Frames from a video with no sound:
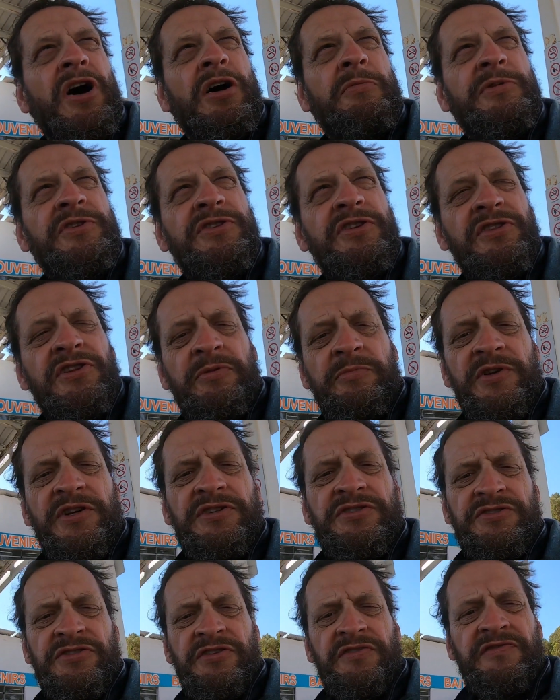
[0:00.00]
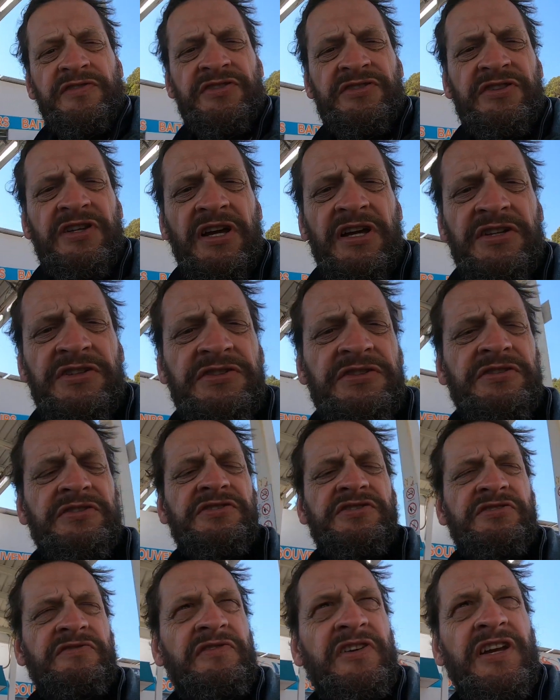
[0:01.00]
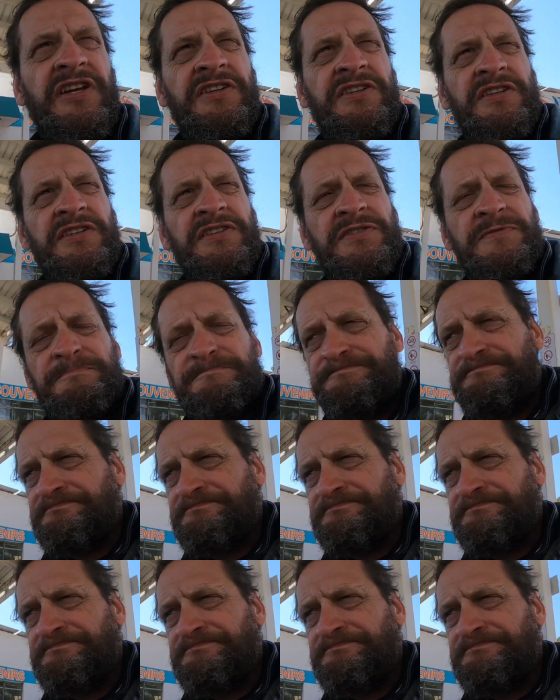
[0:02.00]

I'm at the Liberty service station in Cervantes.